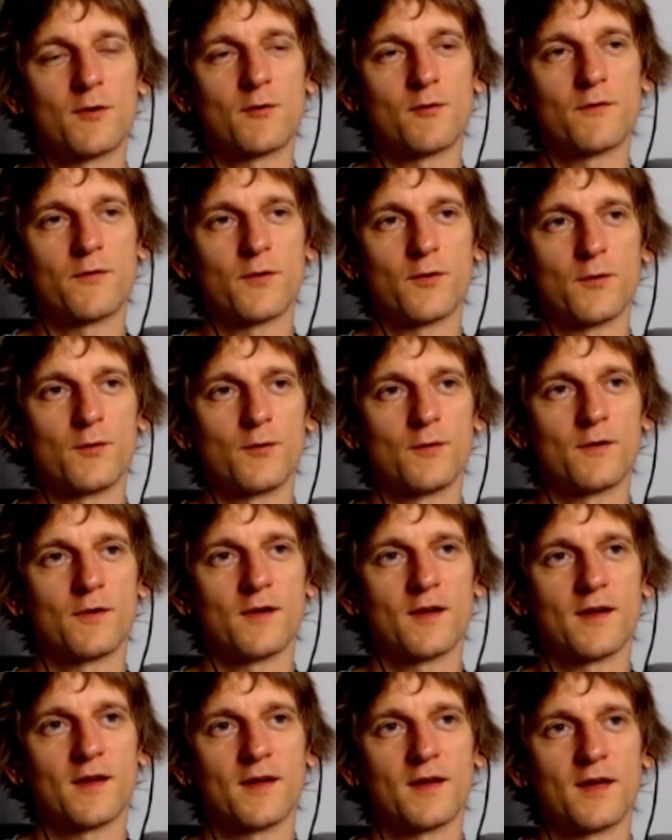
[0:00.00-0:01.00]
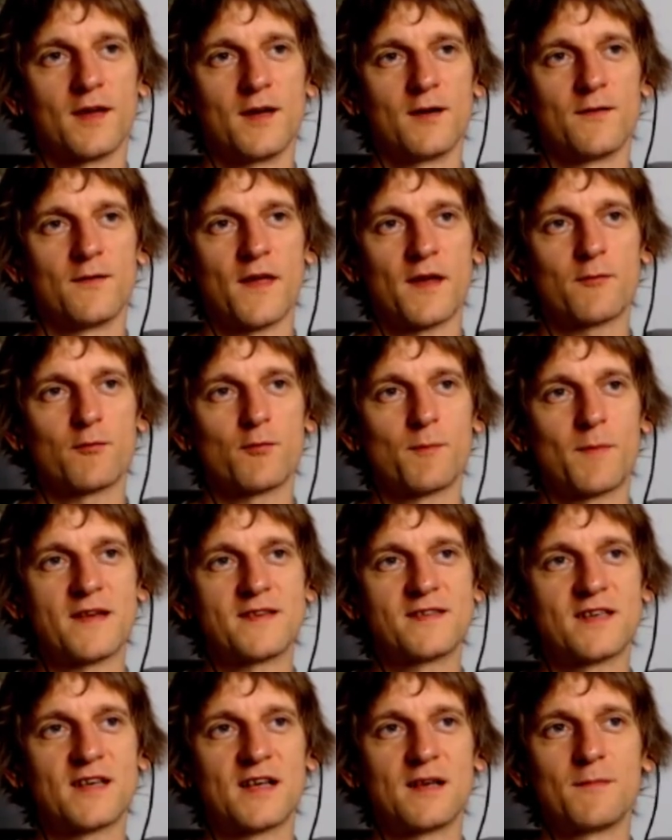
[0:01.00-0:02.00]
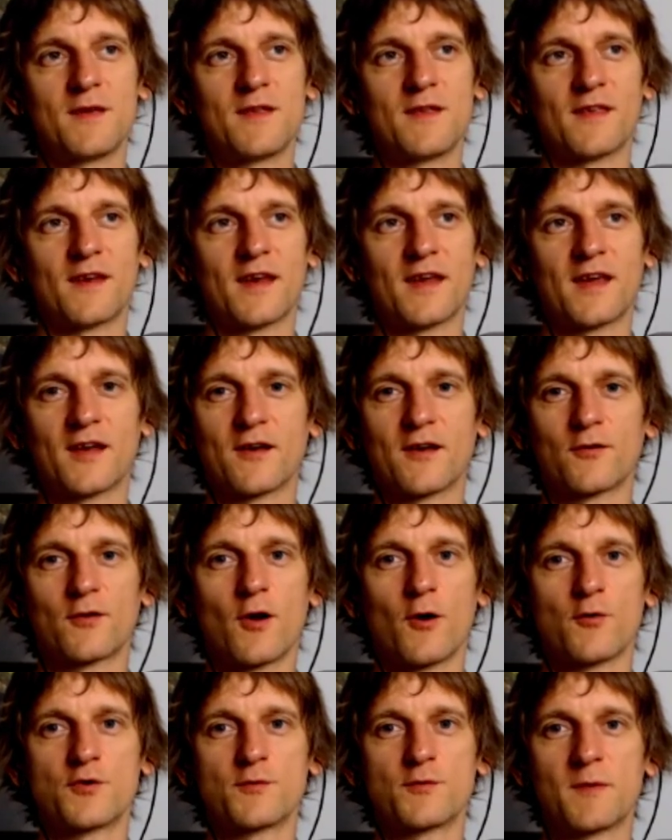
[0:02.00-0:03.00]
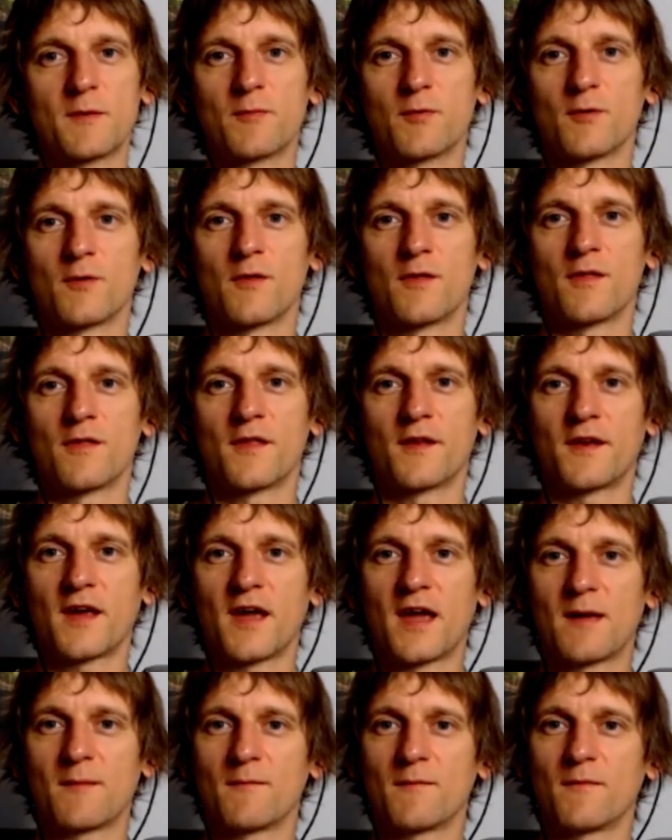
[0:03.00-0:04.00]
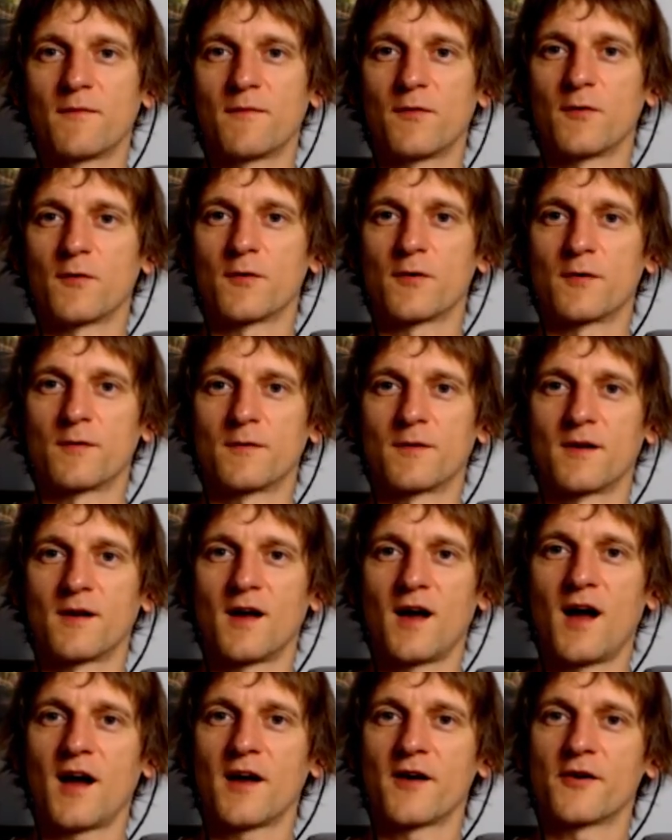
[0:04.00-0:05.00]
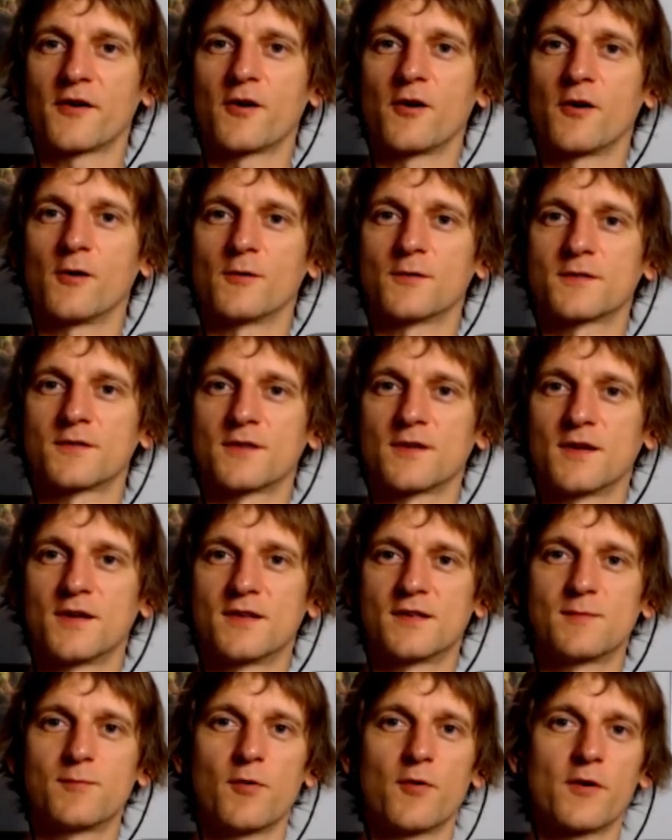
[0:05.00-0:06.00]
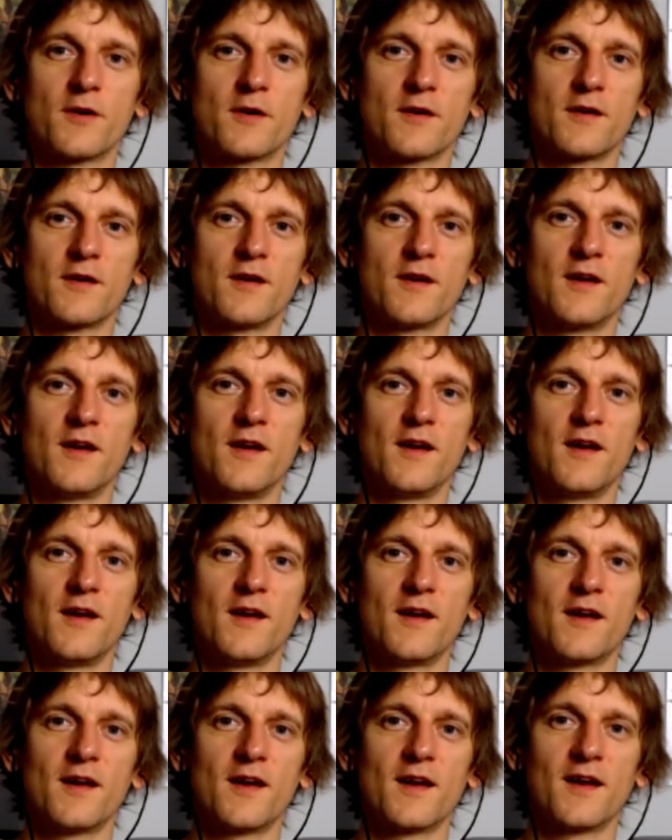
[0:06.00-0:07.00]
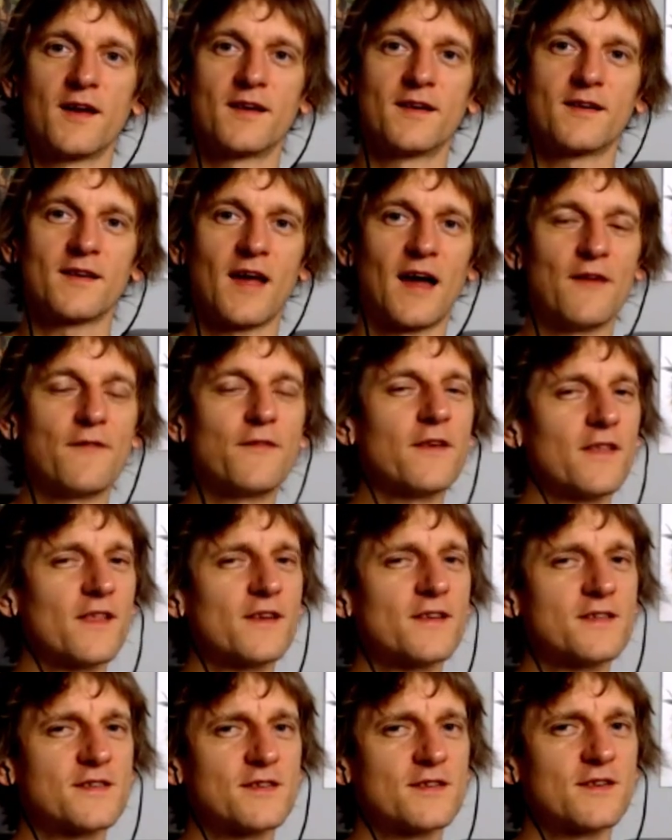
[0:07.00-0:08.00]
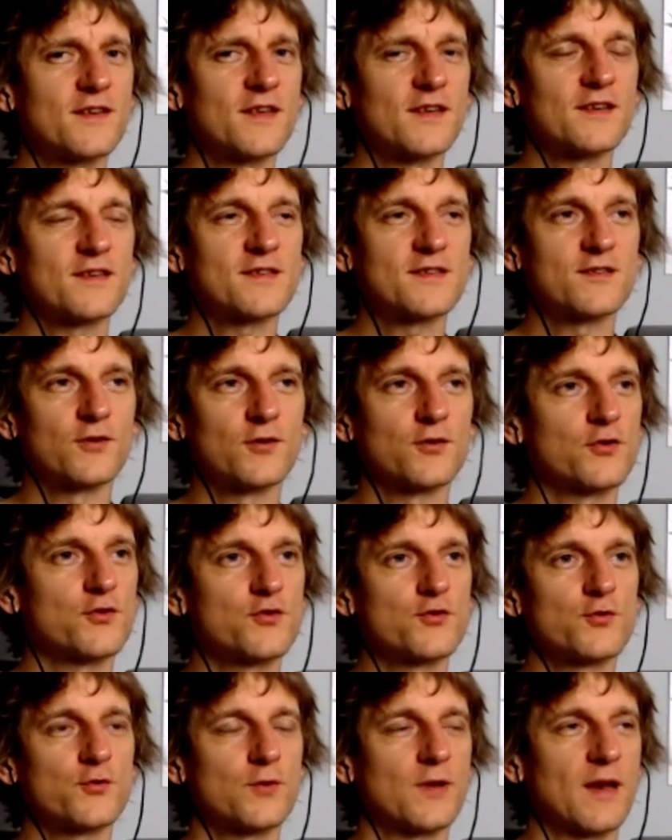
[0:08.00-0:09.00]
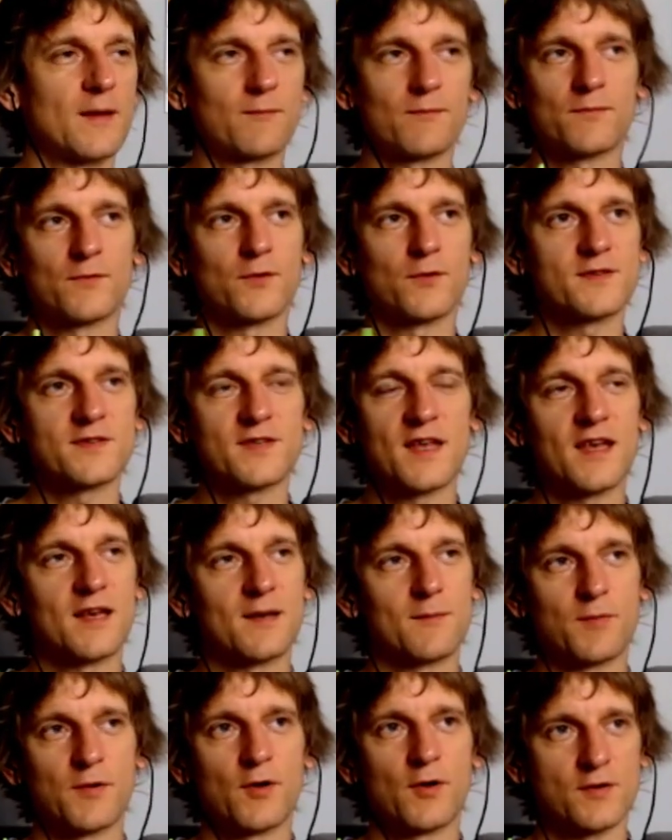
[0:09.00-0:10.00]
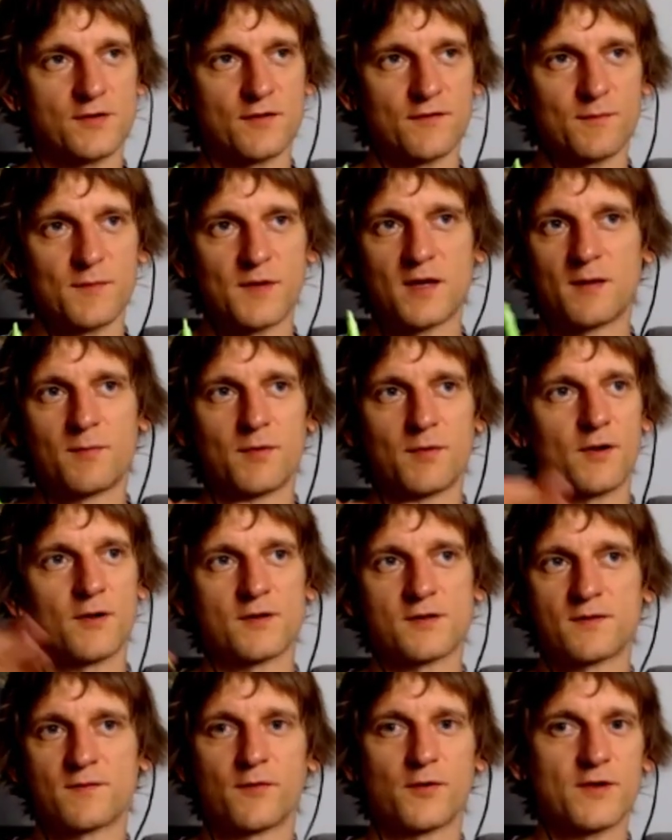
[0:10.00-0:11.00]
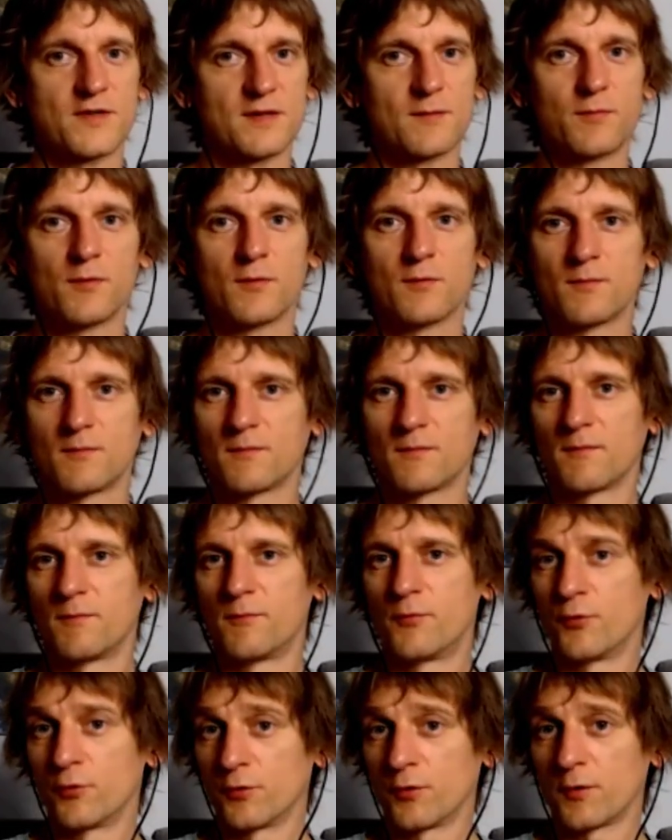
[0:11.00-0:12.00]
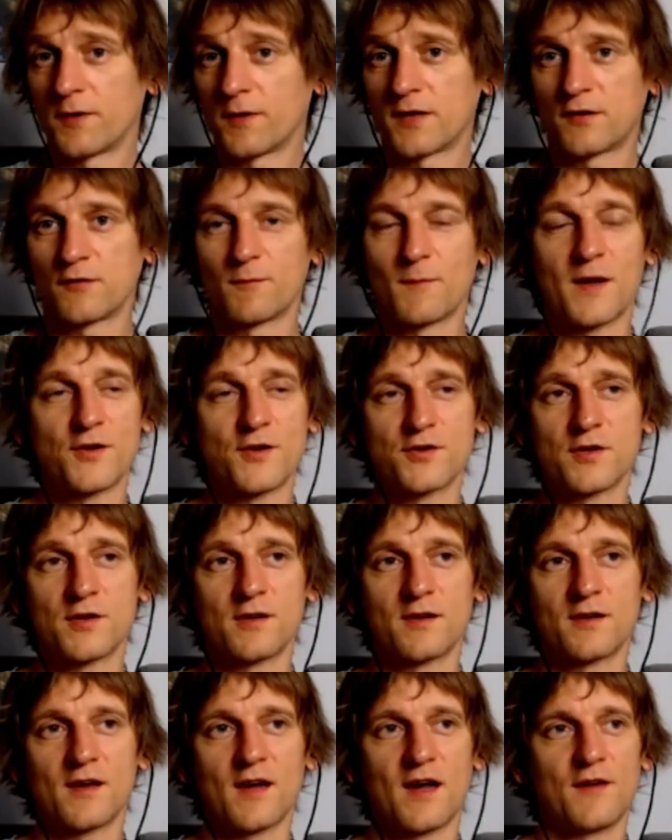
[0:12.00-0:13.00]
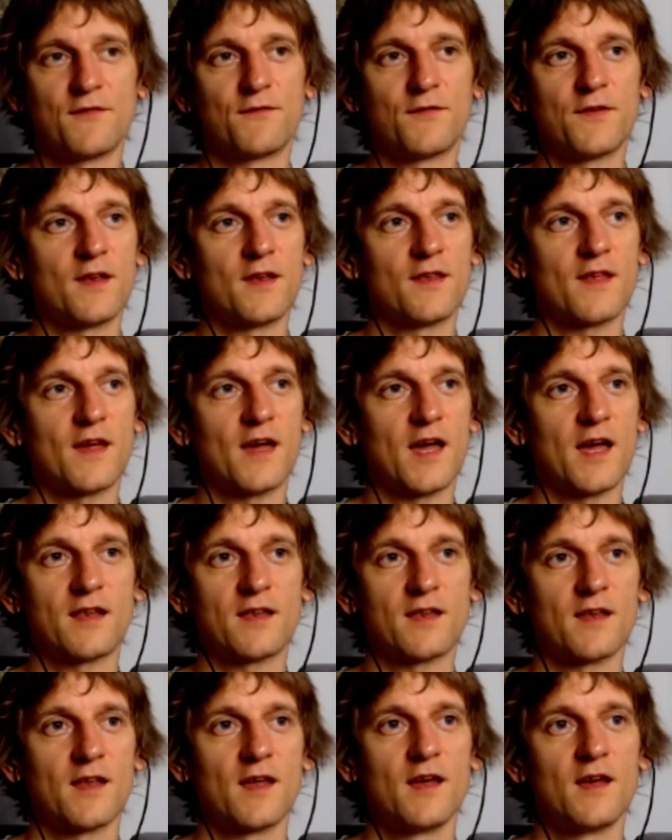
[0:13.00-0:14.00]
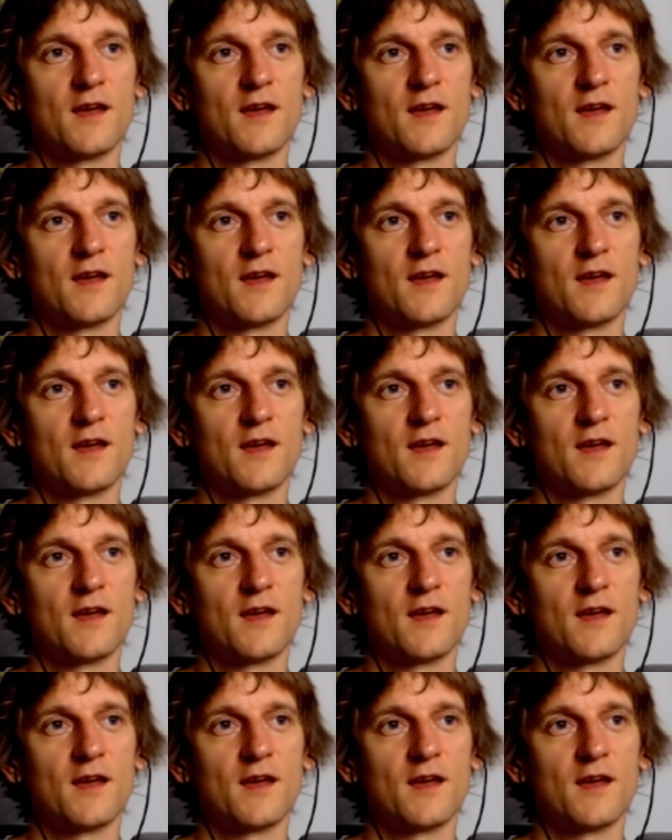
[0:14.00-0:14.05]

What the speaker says: with you, that would basically mean that I cannot coach people that aim for higher goals in sport. And I think that is not true. And I'm not saying it because of me, because for example, Bruno that you mentioned, I think that